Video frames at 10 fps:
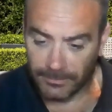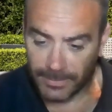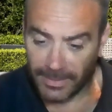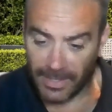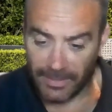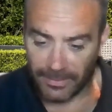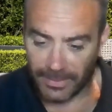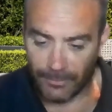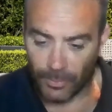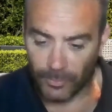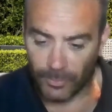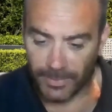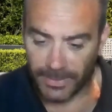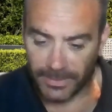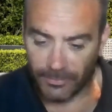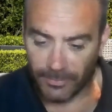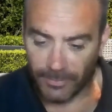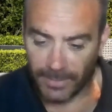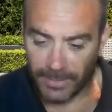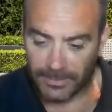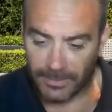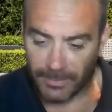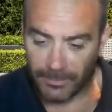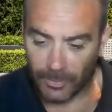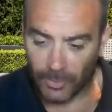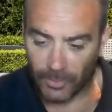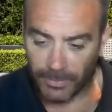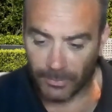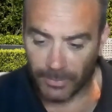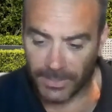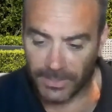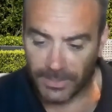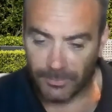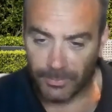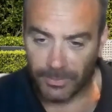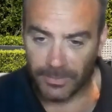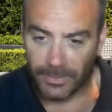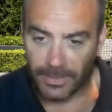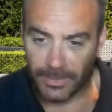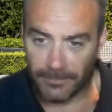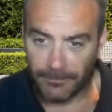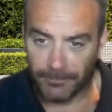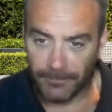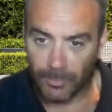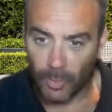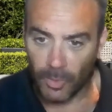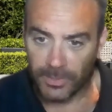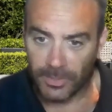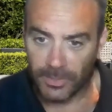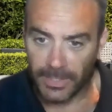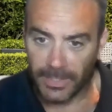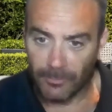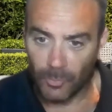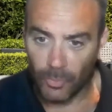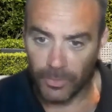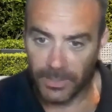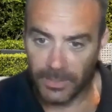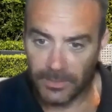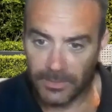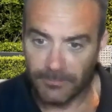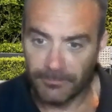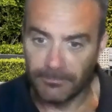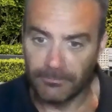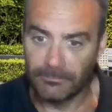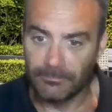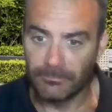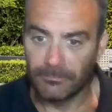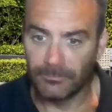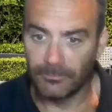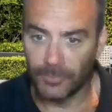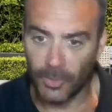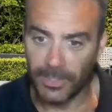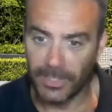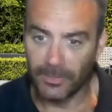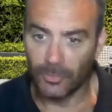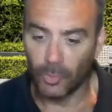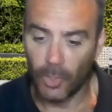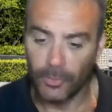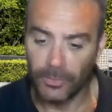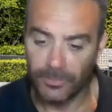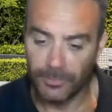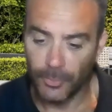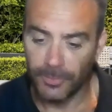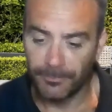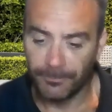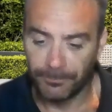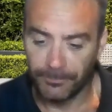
but everyone would spend a different amount. Some people have got better relationships with suppliers, so they get more things donated or loaned to them.